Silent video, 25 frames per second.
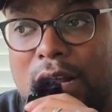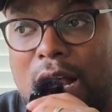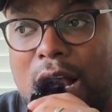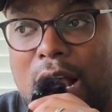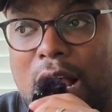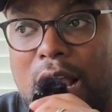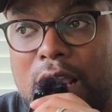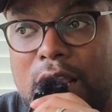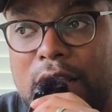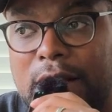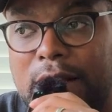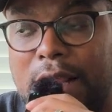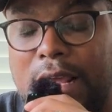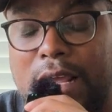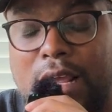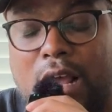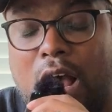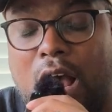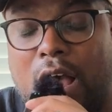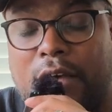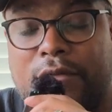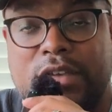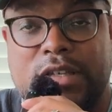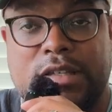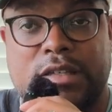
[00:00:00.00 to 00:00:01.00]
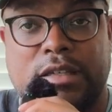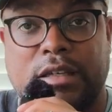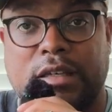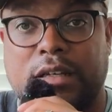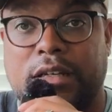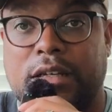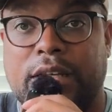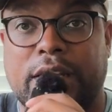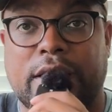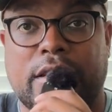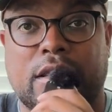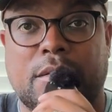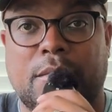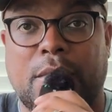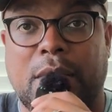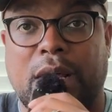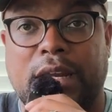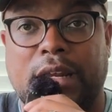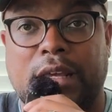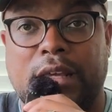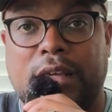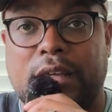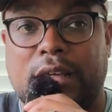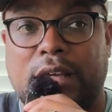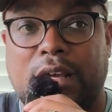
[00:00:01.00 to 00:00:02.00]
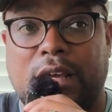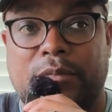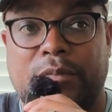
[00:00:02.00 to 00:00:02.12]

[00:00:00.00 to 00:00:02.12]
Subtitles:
I like obviously need the money.